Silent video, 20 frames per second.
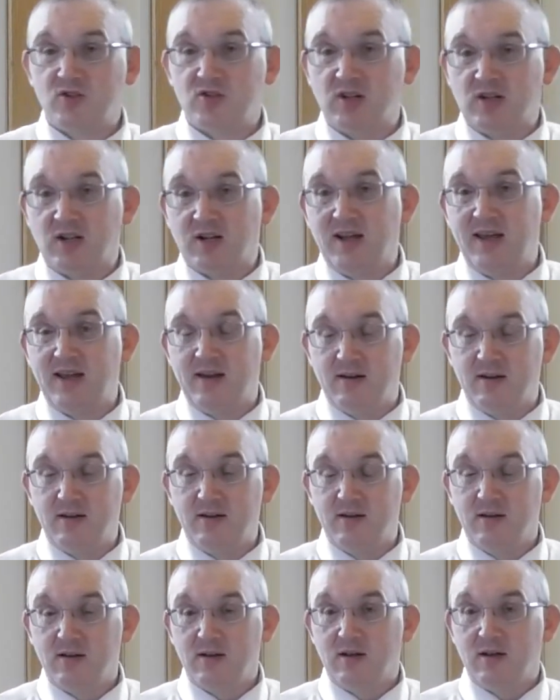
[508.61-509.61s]

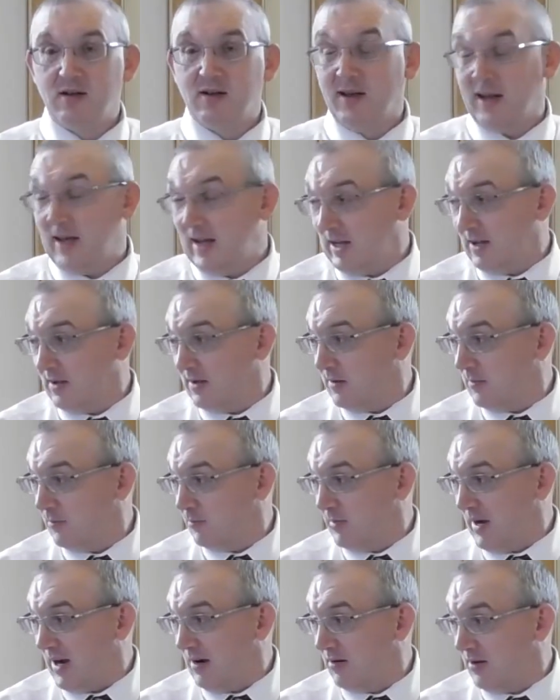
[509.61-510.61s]
declared, like
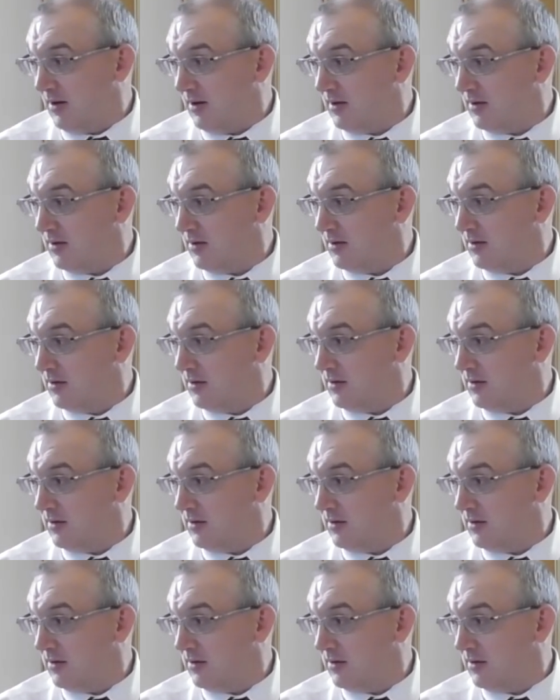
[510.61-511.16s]
Baruch,